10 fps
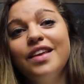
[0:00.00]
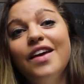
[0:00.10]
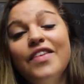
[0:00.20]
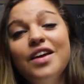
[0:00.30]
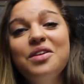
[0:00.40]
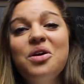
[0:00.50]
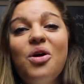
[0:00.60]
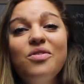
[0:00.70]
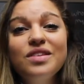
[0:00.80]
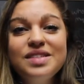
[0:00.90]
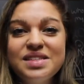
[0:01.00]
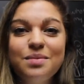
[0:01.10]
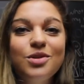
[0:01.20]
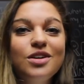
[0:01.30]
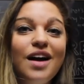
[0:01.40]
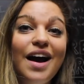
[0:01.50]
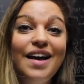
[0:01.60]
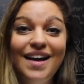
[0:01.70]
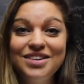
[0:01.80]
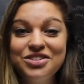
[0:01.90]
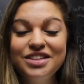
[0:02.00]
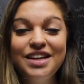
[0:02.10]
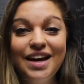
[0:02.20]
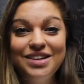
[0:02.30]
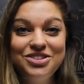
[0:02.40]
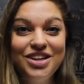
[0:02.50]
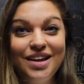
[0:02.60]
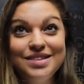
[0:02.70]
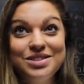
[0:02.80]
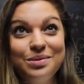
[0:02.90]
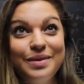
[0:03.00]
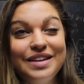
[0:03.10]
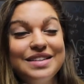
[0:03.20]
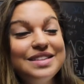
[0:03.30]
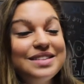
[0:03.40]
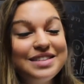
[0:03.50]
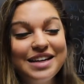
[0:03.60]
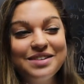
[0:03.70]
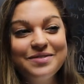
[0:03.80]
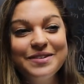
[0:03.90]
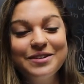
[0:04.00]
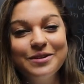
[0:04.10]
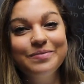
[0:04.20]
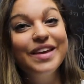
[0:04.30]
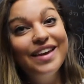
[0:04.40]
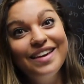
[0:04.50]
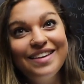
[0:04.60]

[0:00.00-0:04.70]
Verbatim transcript: And then over the summer, I actually got a chance to meet Dan and Phil.